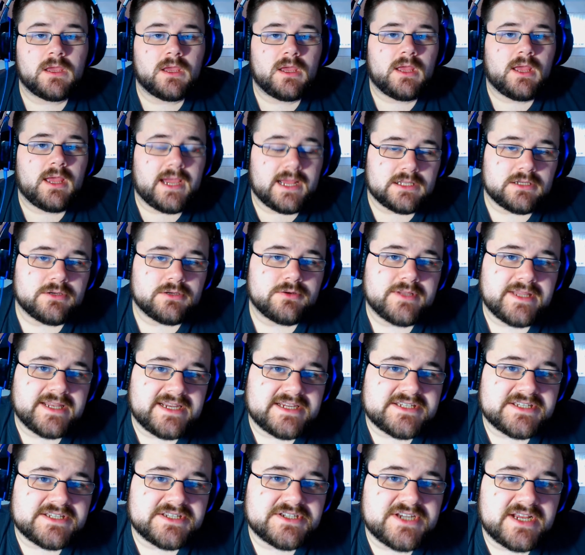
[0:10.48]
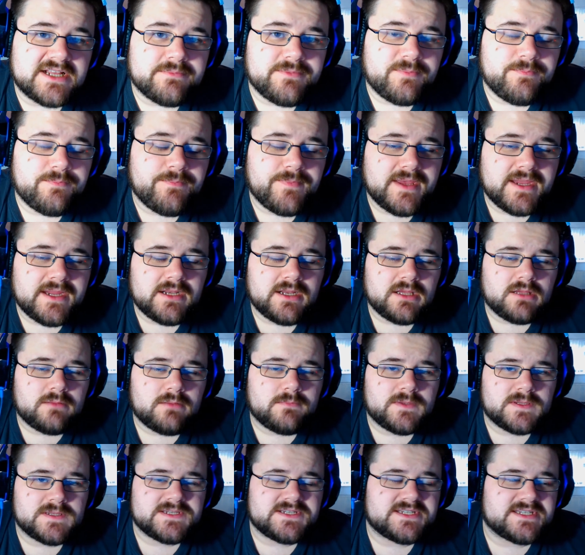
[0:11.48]
Hello, ladies and gentlemen. My name
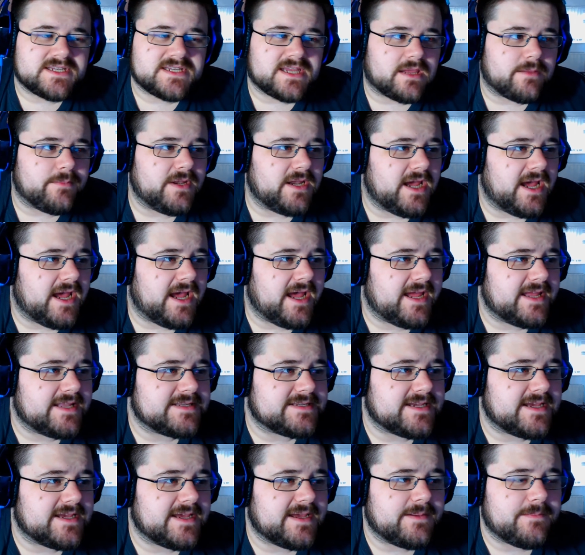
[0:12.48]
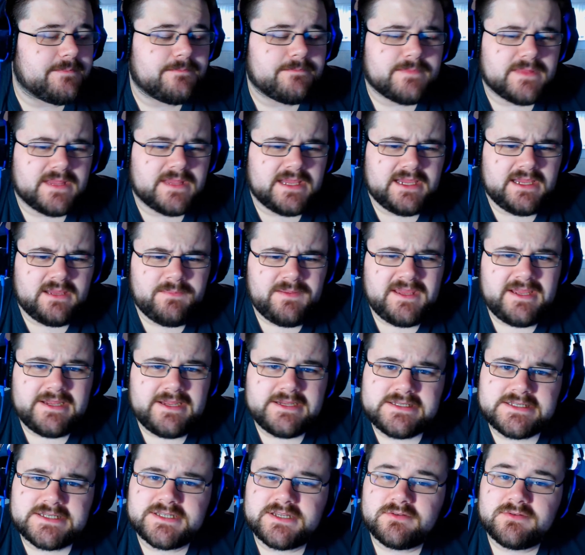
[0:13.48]
is Simon, and it
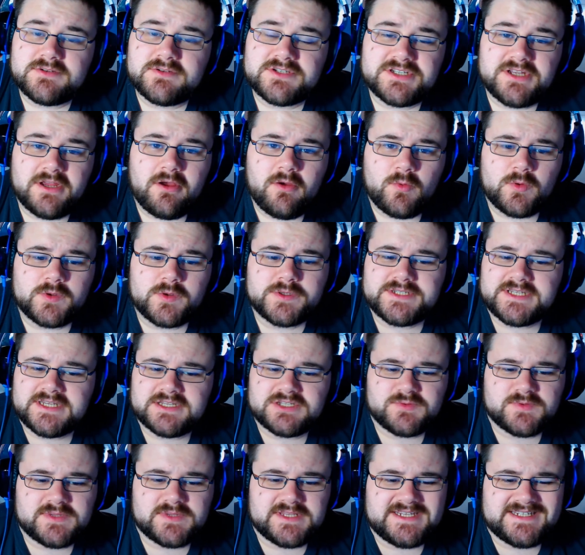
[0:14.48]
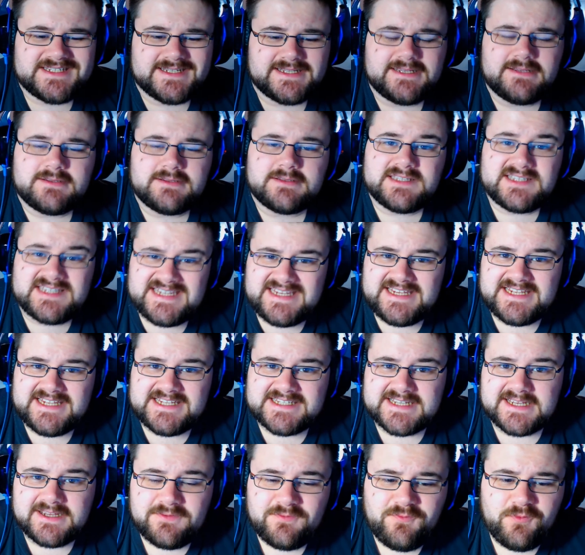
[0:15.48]
appears as though Star Wars has released a little
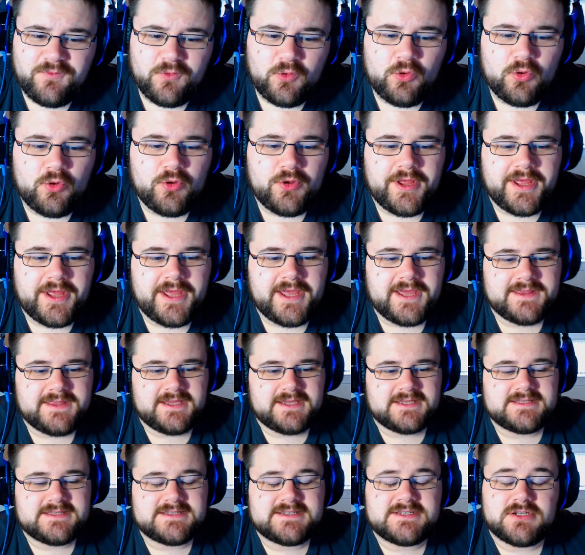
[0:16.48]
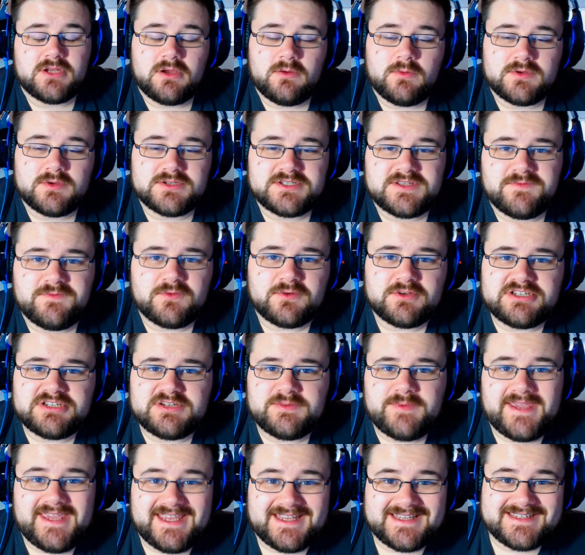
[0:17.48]
teaser for the Star Wars The Force
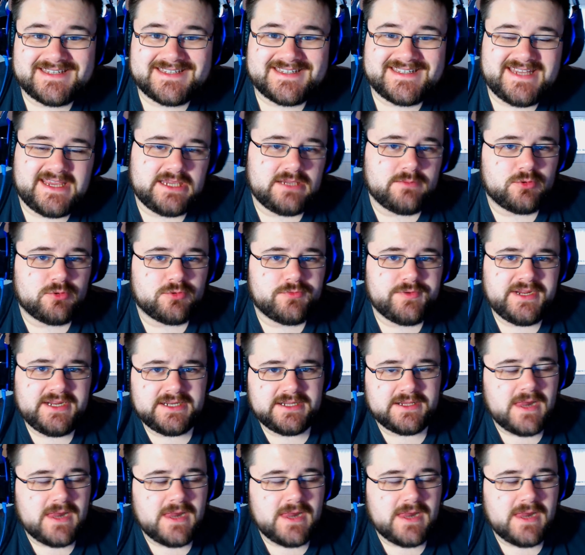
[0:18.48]
Awakens table read.